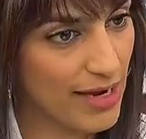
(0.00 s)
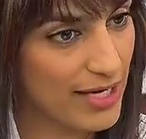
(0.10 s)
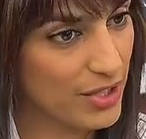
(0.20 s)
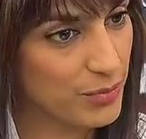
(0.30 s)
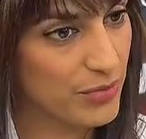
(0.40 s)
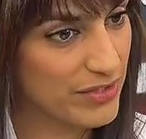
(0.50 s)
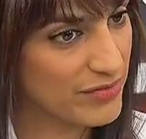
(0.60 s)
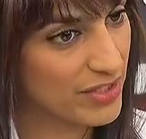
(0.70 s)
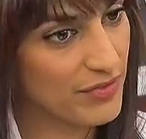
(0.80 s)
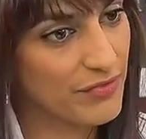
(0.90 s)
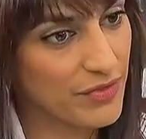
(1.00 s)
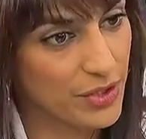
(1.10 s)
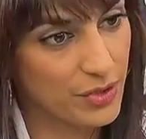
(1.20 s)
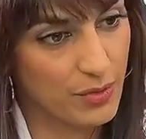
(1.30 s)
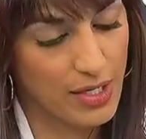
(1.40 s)
Ratner briefed on a
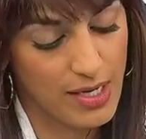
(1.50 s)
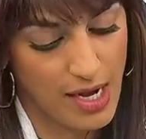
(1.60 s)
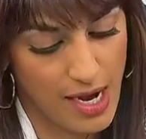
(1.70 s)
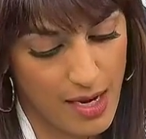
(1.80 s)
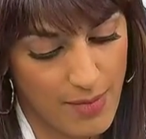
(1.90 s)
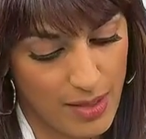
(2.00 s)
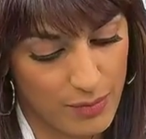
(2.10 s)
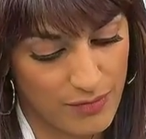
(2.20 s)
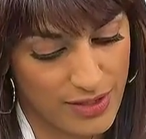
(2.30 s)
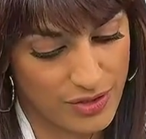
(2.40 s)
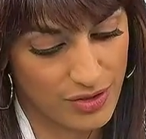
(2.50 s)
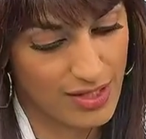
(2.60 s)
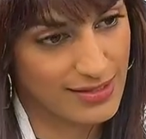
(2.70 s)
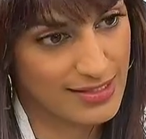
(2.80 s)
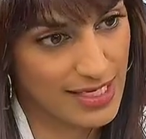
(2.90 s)
few um, unprofessional,
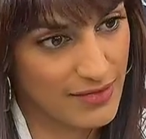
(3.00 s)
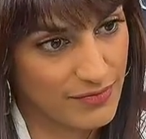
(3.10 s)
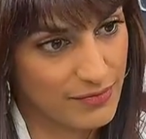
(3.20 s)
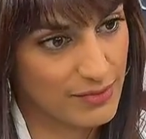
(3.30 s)
unsafe,